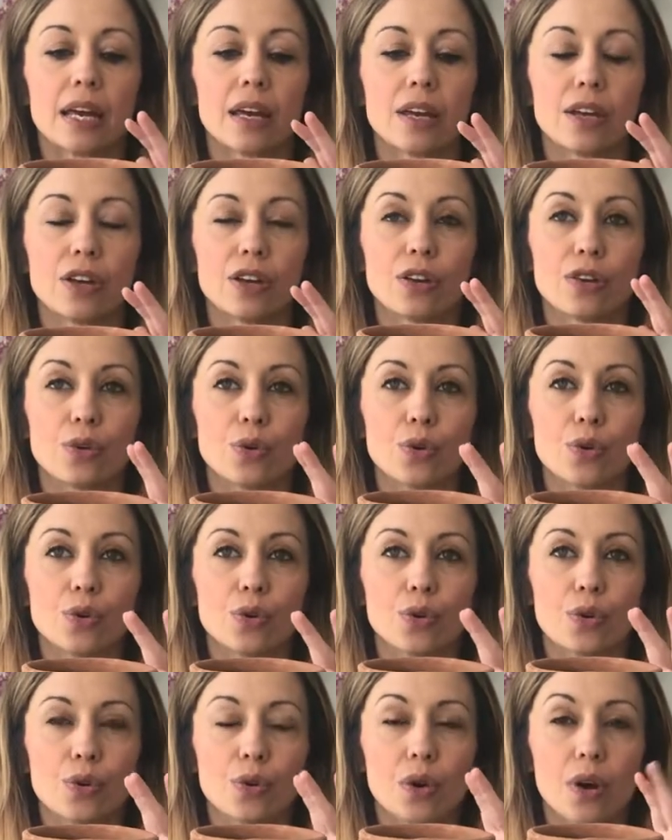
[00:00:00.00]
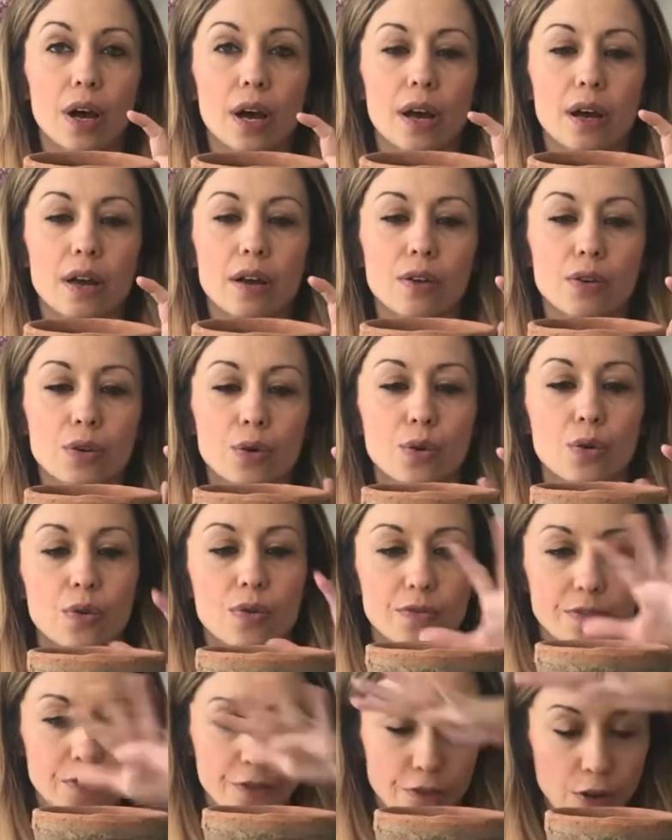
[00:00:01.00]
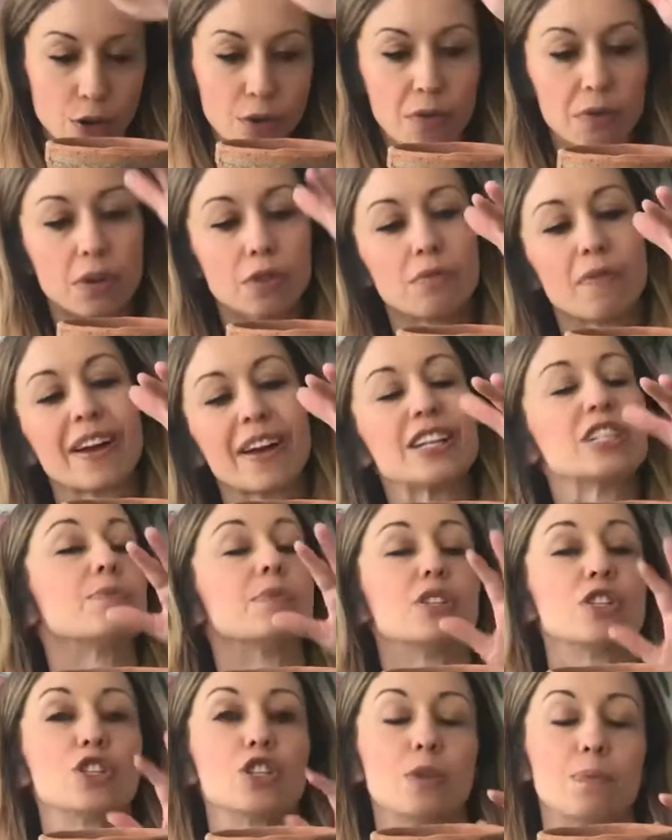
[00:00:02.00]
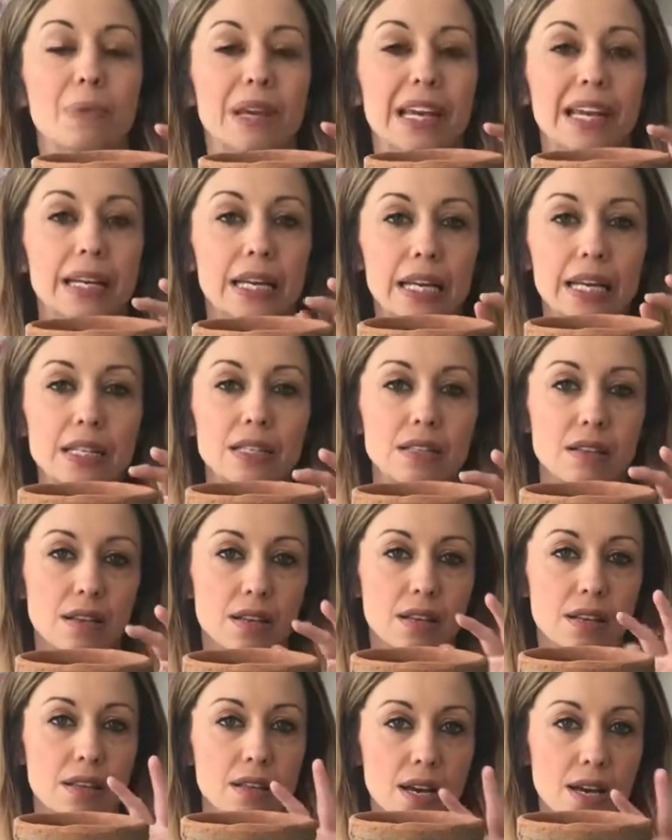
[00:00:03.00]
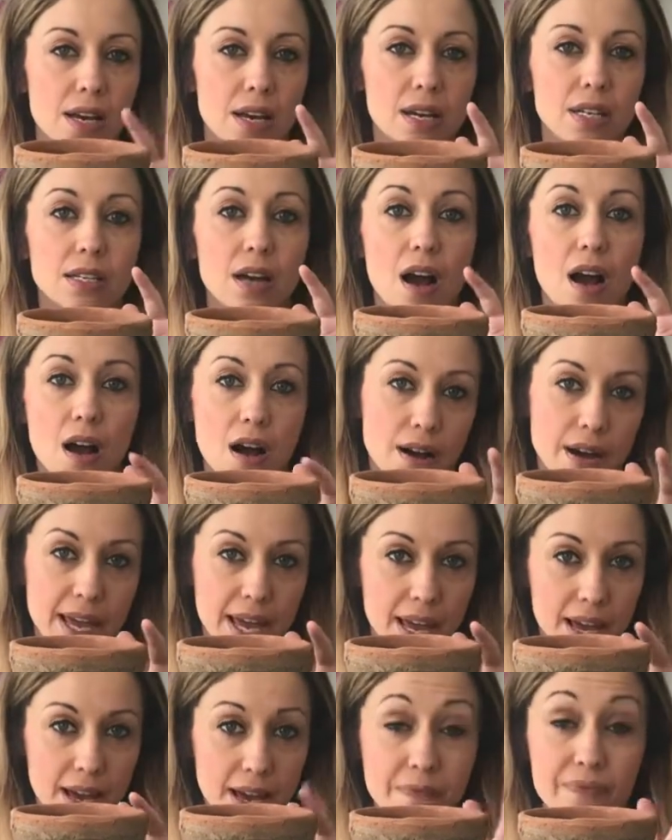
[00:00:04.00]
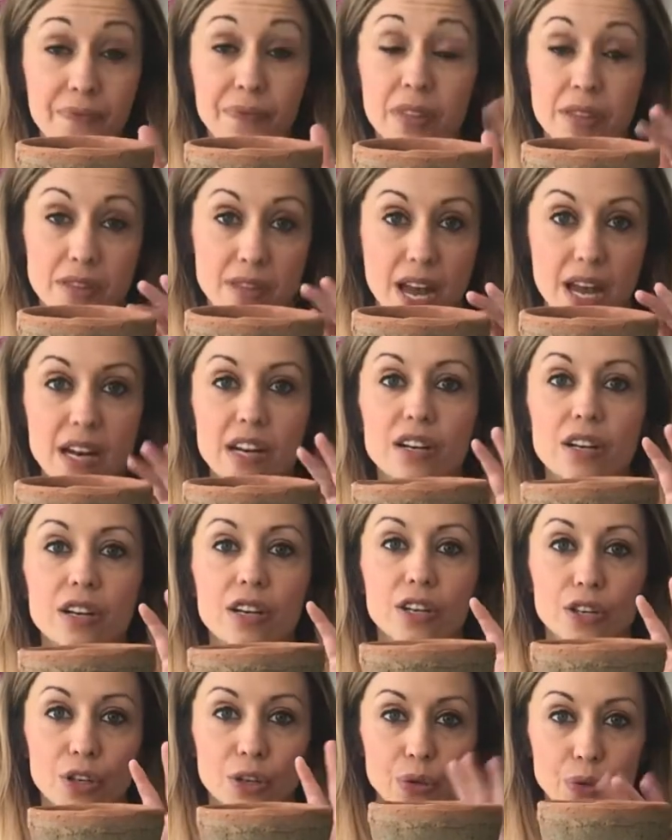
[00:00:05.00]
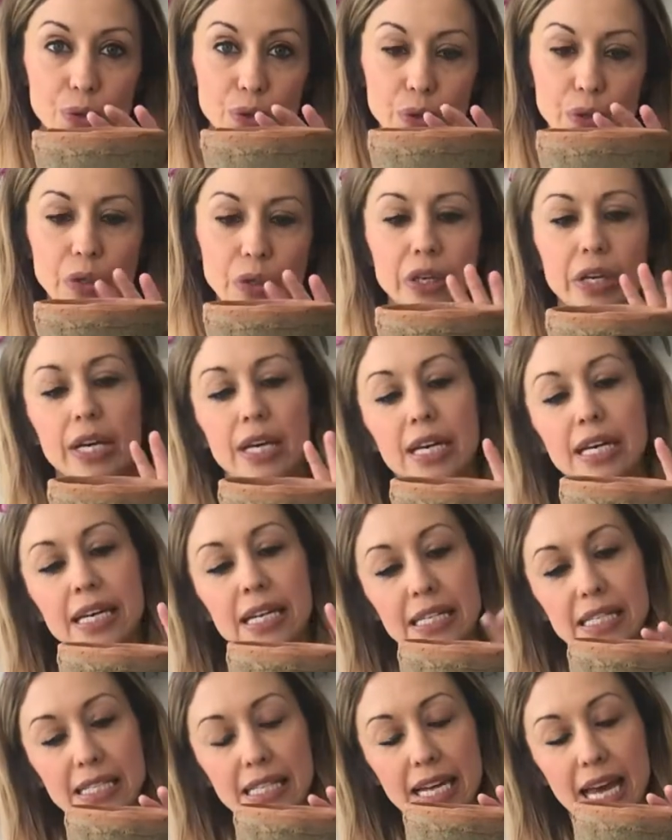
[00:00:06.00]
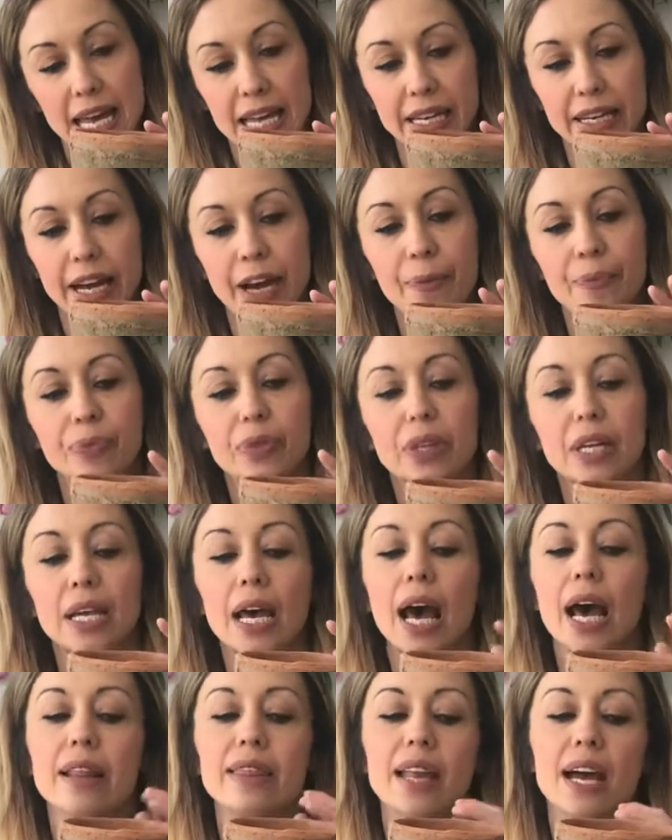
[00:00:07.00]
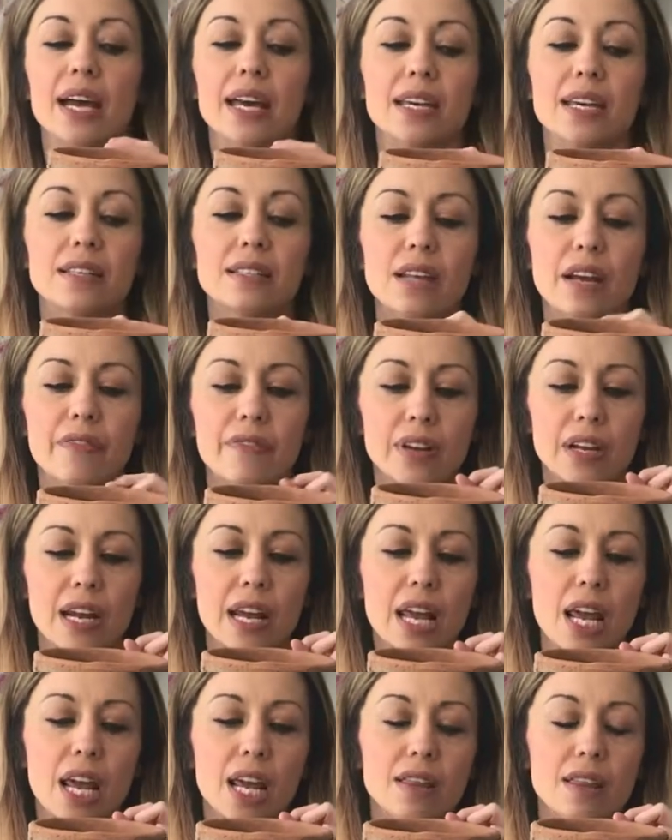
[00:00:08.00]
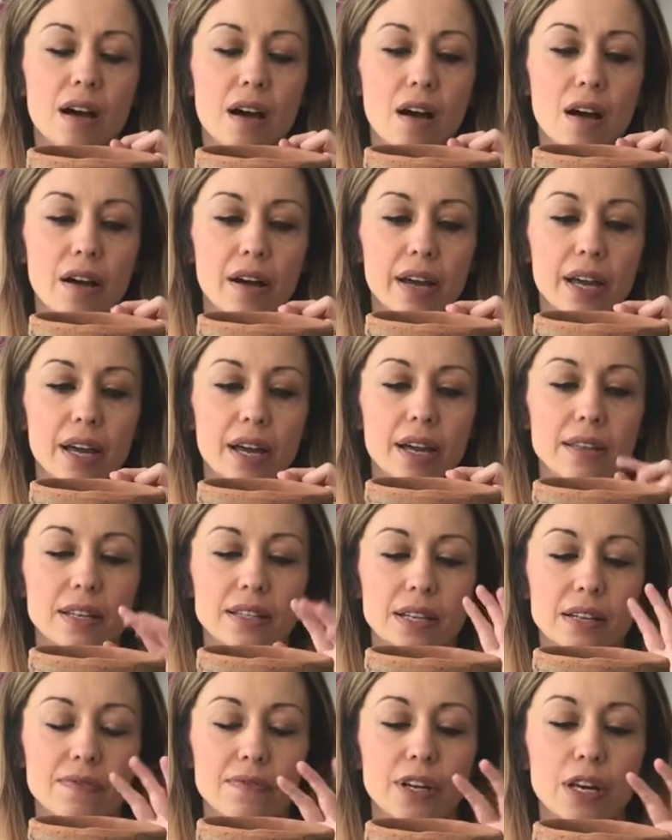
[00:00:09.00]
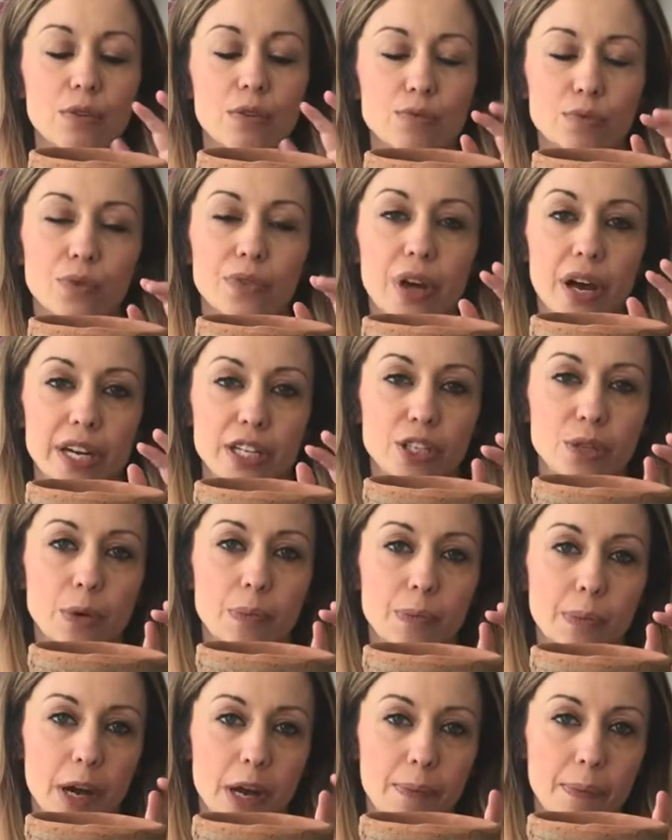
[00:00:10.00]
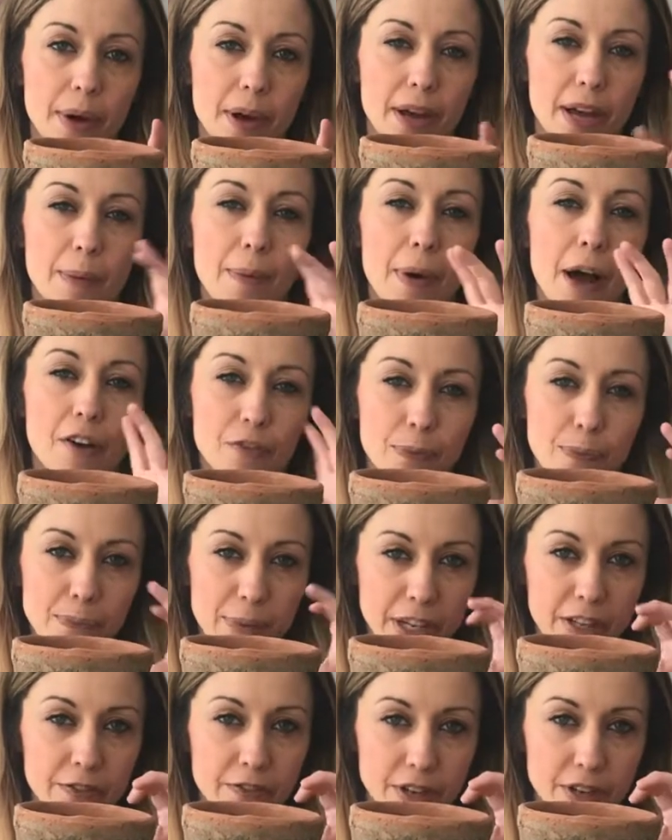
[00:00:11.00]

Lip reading: your floral arrangement should be at least a third higher than your container. And that is definitely there's definitely a rule that I do abide by. Apart from bud